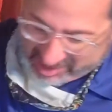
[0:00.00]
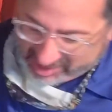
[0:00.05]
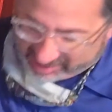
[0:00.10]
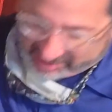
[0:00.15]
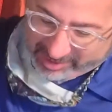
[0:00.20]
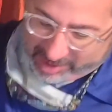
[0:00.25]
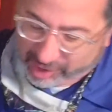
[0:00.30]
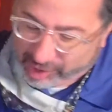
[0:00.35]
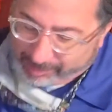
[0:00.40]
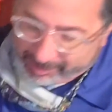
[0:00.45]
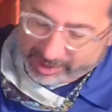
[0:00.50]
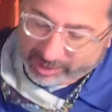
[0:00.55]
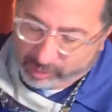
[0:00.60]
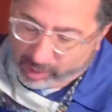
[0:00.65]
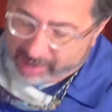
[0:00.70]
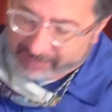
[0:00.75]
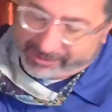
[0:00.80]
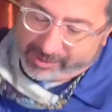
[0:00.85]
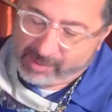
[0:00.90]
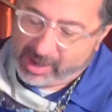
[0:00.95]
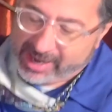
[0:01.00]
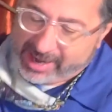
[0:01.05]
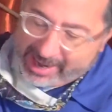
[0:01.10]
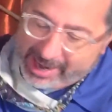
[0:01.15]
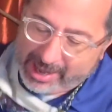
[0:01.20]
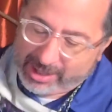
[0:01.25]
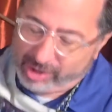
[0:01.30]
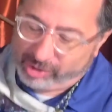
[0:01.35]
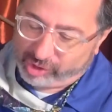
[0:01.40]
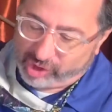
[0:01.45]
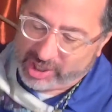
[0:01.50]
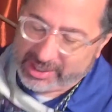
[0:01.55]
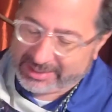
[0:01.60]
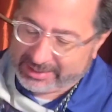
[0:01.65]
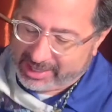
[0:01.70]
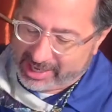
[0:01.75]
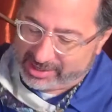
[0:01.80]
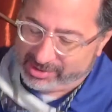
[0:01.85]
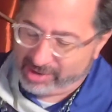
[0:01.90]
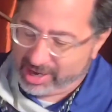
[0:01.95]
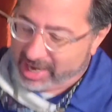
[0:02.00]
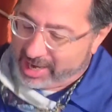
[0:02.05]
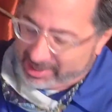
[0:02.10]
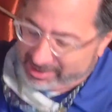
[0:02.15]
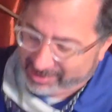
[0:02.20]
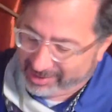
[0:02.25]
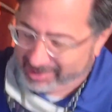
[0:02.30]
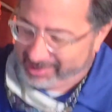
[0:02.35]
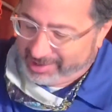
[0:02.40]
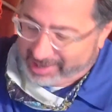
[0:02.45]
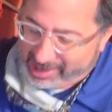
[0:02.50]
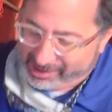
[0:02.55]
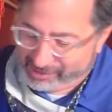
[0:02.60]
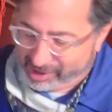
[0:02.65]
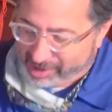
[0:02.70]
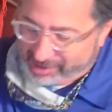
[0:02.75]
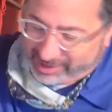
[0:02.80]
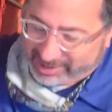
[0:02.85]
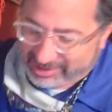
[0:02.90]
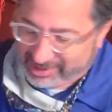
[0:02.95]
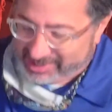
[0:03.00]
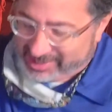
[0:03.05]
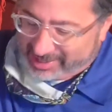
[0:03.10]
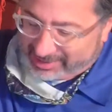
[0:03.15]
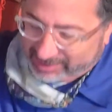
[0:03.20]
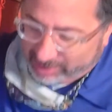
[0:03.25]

This will be great for my allergies later on. I have all the Kleenex.